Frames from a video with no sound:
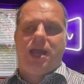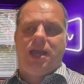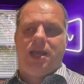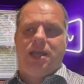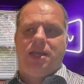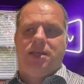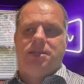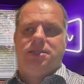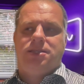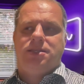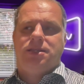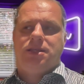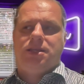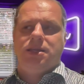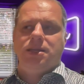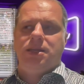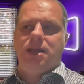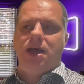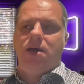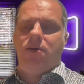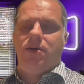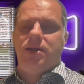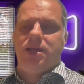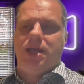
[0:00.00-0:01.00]
is
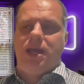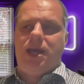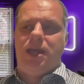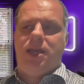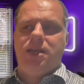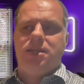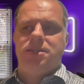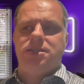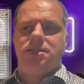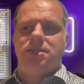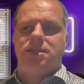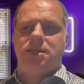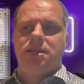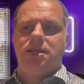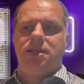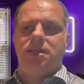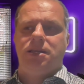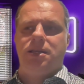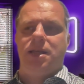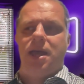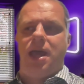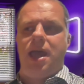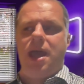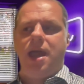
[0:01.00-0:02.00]
nowadays
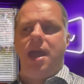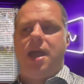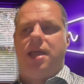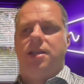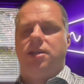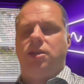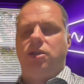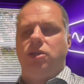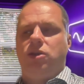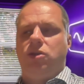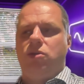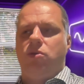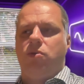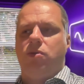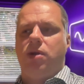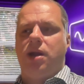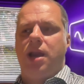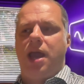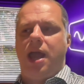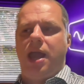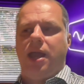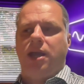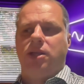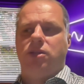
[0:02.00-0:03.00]
that you
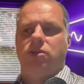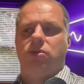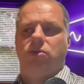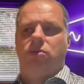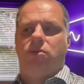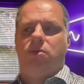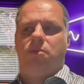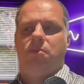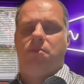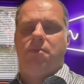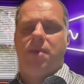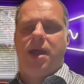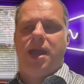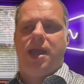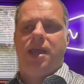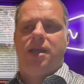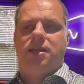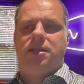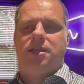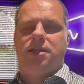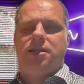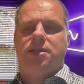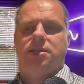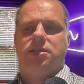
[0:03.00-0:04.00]
would like to
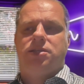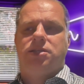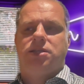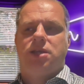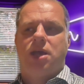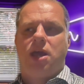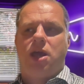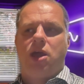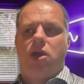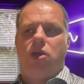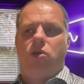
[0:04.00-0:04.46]
make this